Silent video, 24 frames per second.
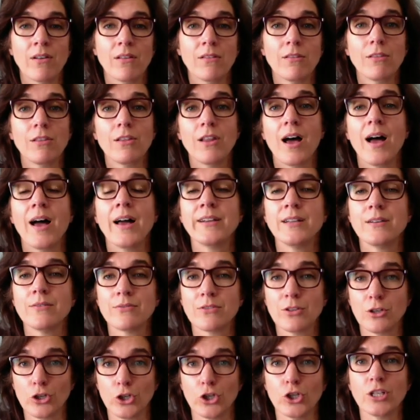a lot
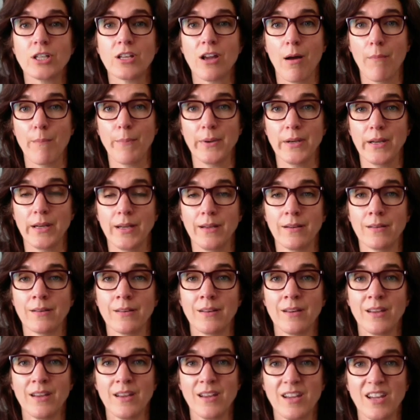of good company
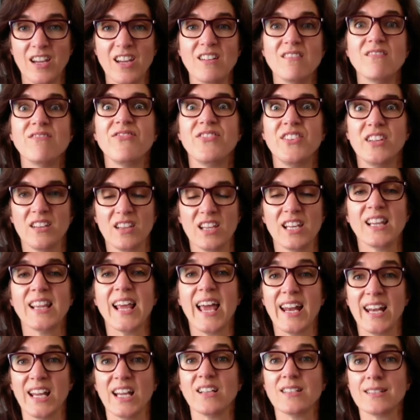in feeling
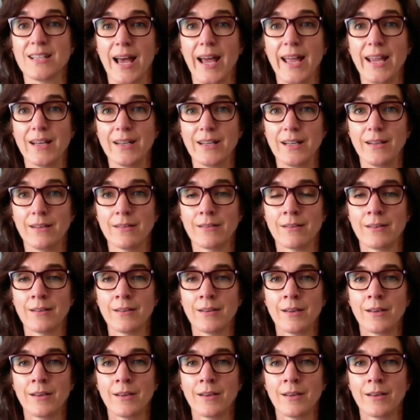that anxiety.